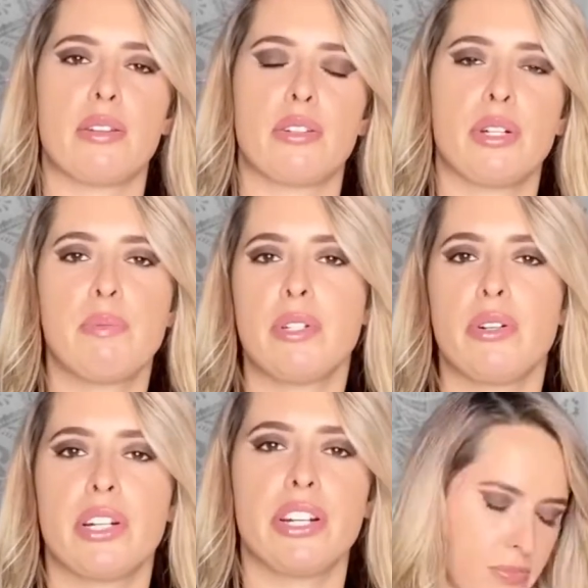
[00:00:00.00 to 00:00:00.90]

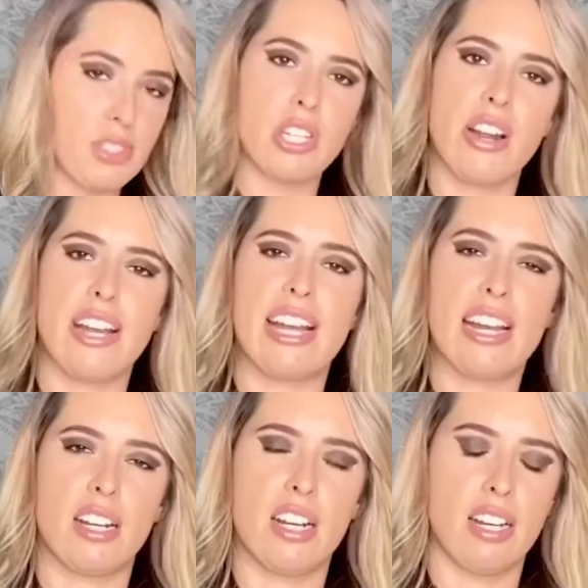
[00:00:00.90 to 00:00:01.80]
cryptocurrency. Sorry, I
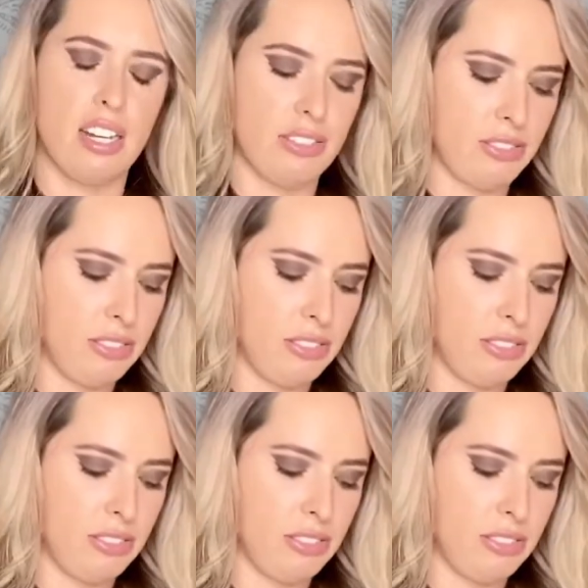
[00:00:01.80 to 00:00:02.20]
got cut off.